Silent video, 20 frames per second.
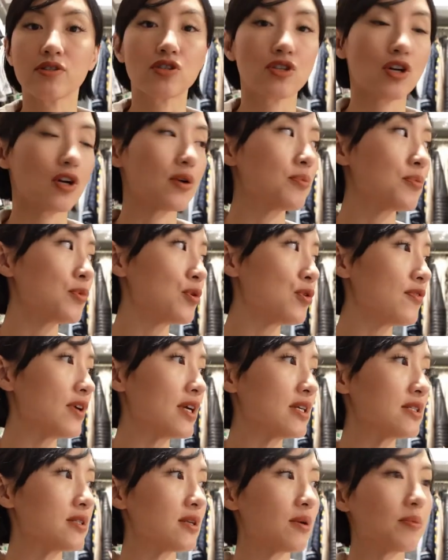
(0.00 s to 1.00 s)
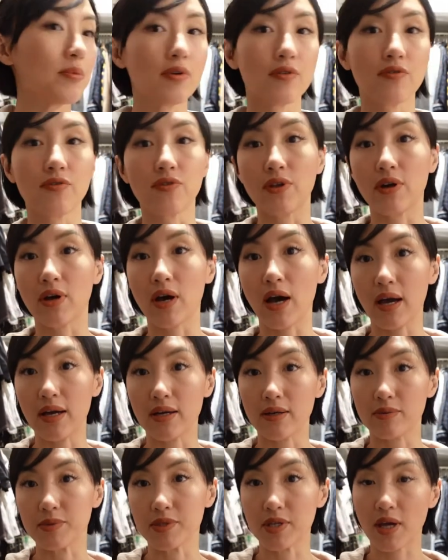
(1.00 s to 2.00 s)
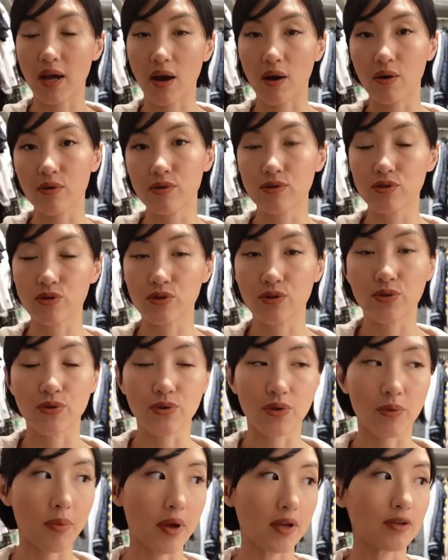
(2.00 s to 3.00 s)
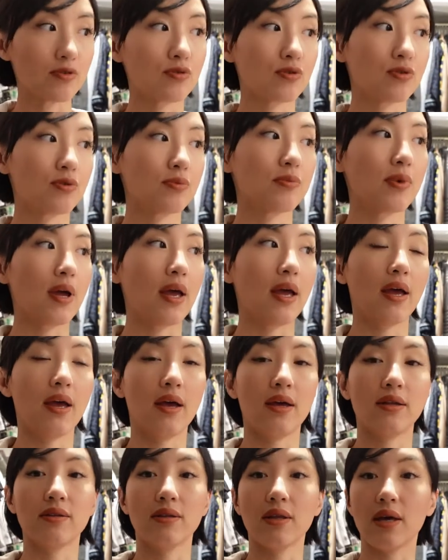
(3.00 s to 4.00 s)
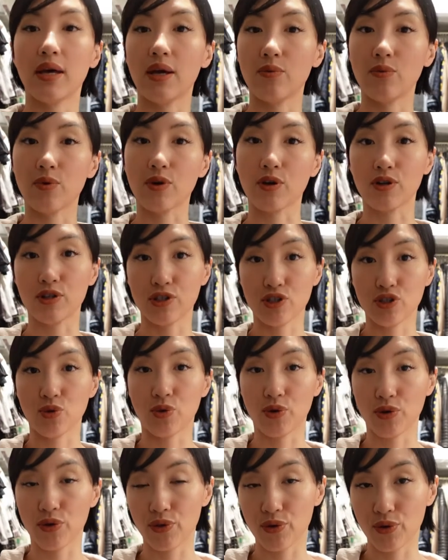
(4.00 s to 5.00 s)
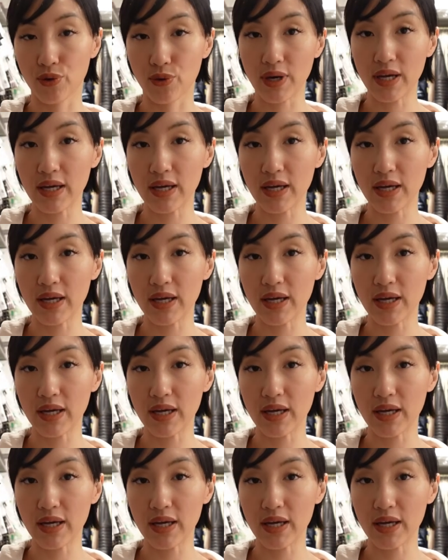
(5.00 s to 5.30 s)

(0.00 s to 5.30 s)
start moving some of the items out to the bedroom, and then we're gonna sort through